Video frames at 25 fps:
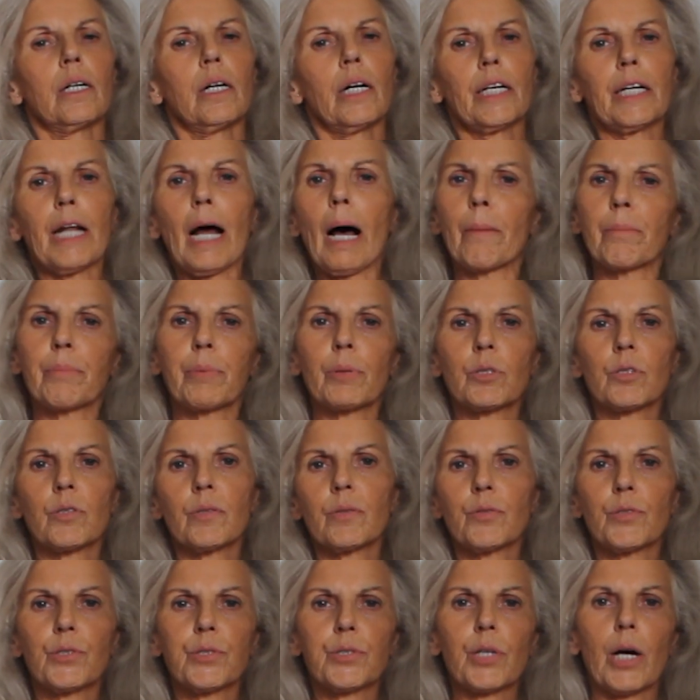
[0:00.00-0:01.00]
It
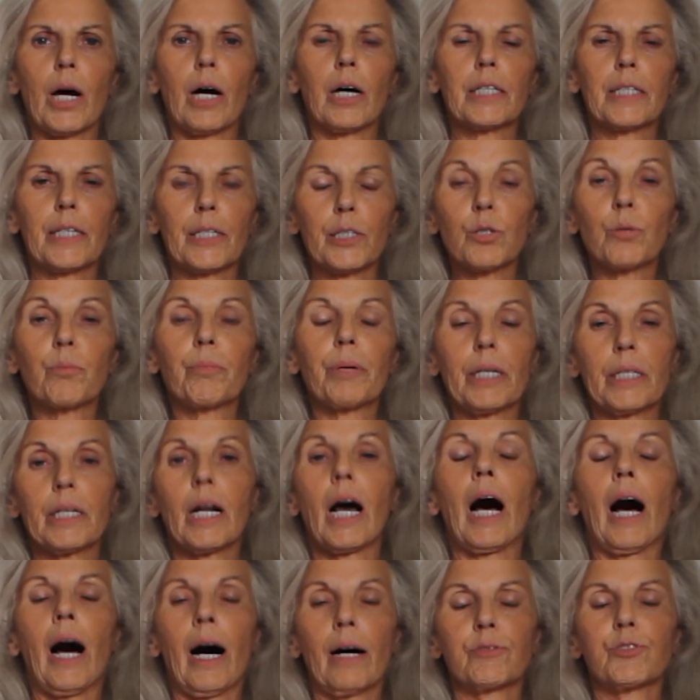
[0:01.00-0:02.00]
happens a little bit
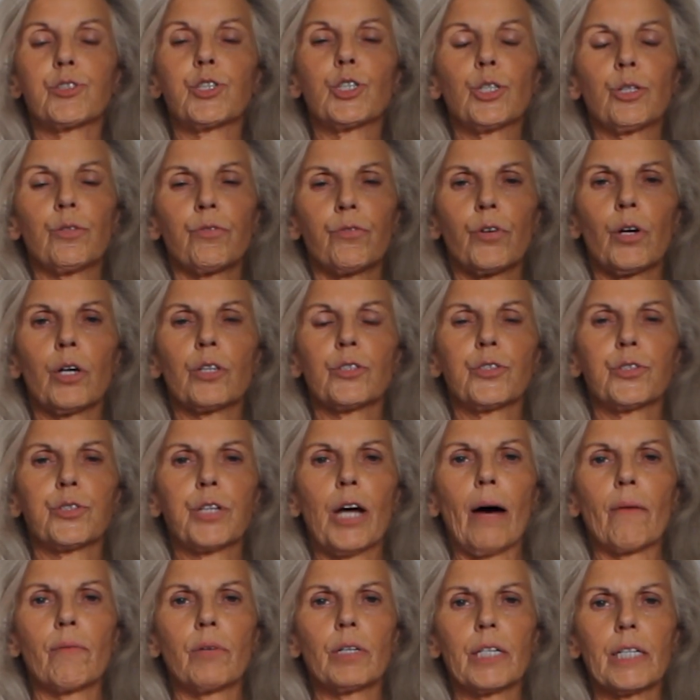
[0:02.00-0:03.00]
after you first
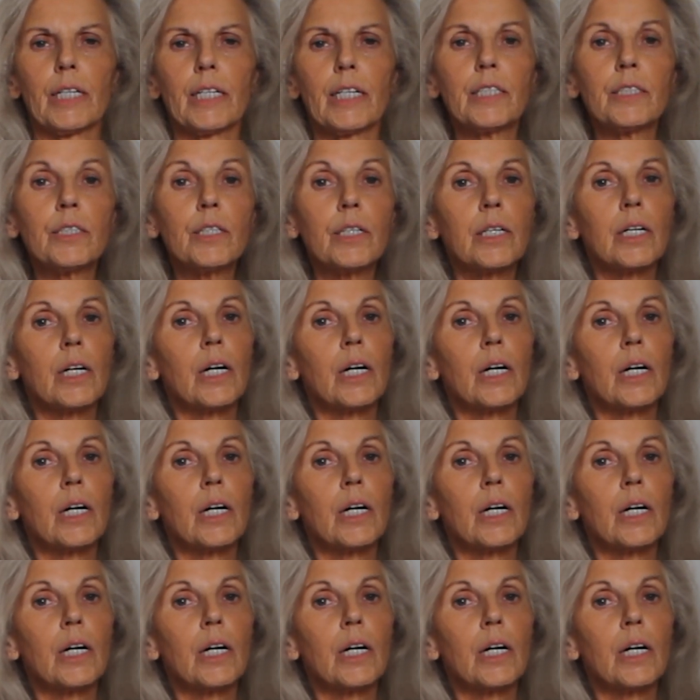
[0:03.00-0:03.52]
have it in.